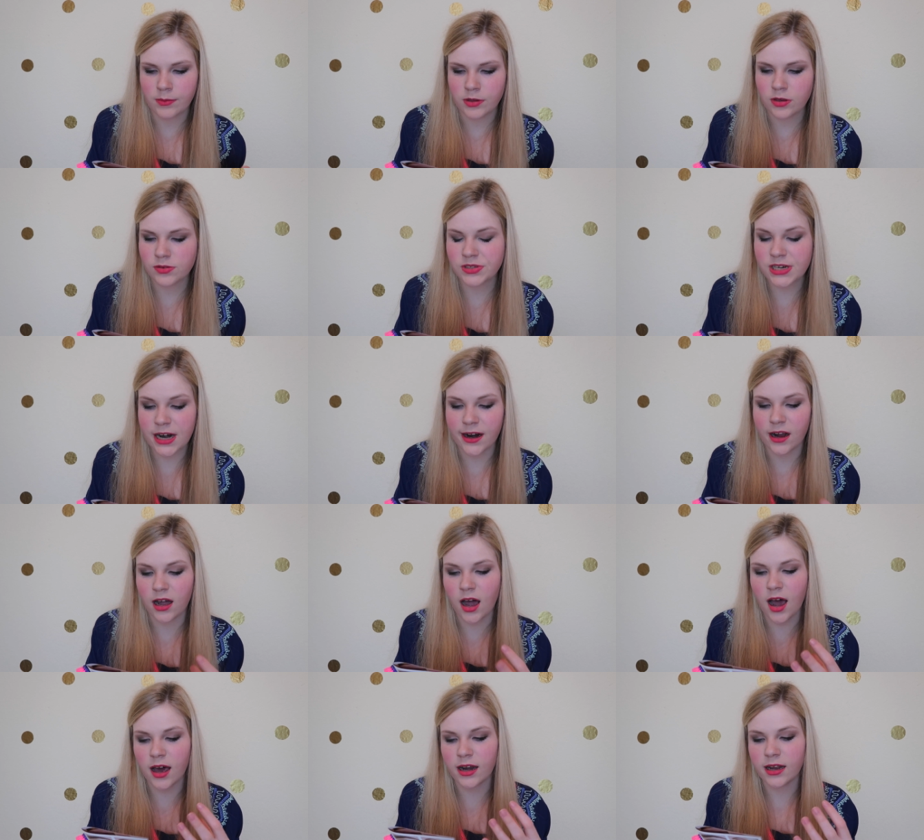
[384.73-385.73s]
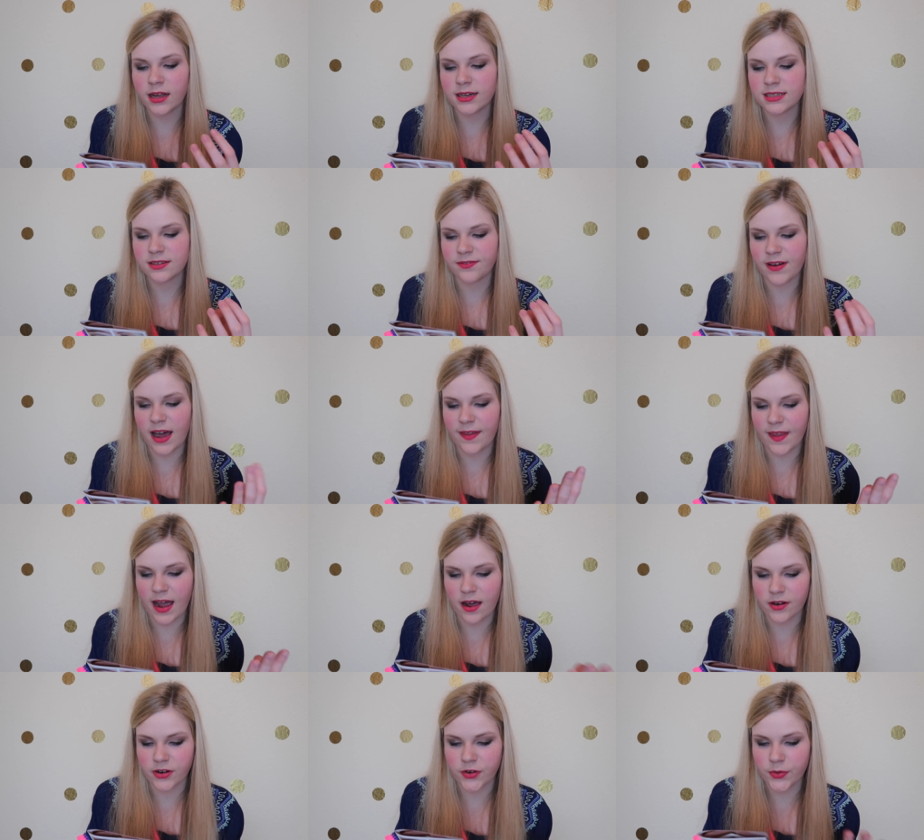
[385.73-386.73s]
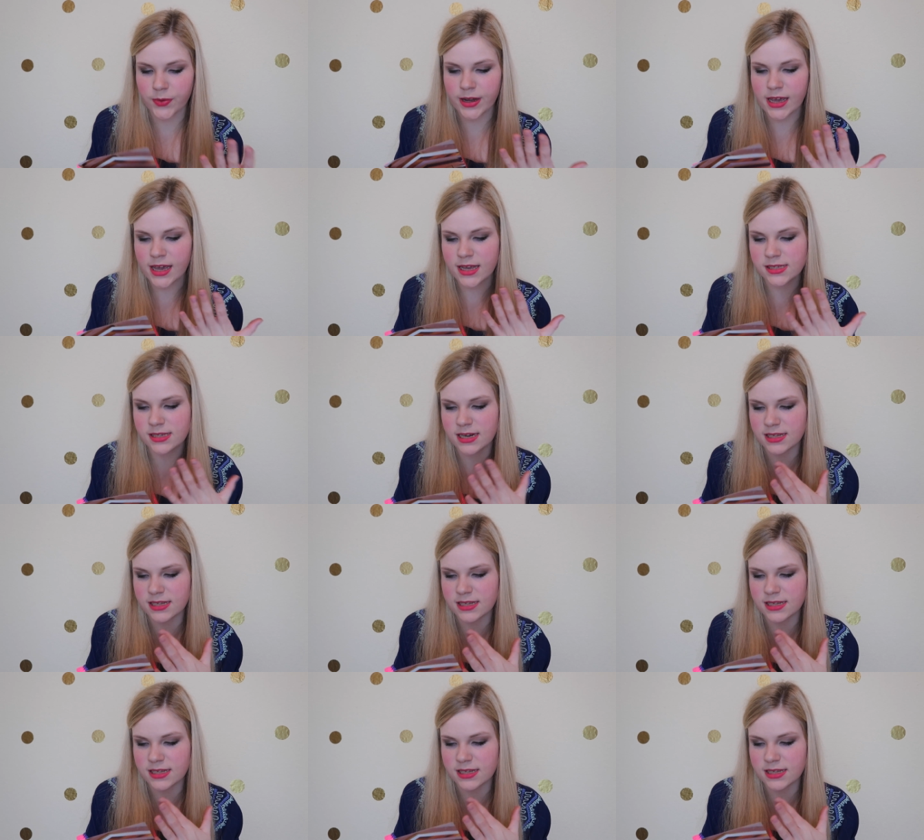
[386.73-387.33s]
Use terracotta to find the outer crease.